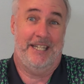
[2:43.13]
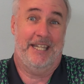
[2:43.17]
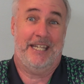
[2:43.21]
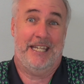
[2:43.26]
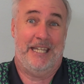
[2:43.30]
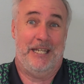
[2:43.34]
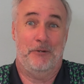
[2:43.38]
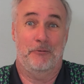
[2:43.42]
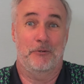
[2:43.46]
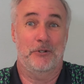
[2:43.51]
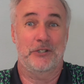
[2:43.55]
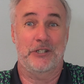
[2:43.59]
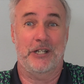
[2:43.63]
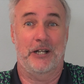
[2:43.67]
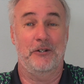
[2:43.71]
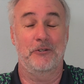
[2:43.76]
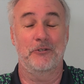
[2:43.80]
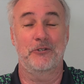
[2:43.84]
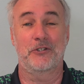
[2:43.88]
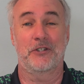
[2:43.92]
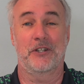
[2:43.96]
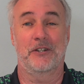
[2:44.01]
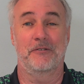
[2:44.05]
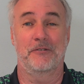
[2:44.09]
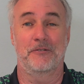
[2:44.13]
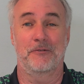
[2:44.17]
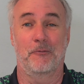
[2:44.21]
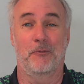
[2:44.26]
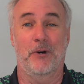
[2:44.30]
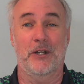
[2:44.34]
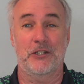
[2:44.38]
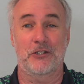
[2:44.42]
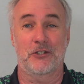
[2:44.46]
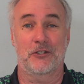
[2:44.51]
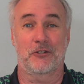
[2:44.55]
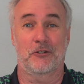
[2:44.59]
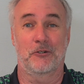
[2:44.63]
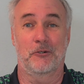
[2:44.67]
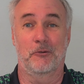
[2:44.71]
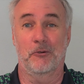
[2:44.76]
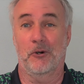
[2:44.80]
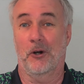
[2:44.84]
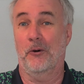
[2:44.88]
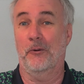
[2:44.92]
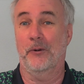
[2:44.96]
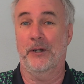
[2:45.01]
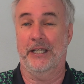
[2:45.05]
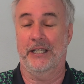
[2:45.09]
icky results of what's
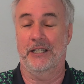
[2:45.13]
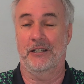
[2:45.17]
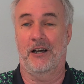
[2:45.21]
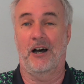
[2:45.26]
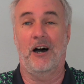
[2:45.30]
growing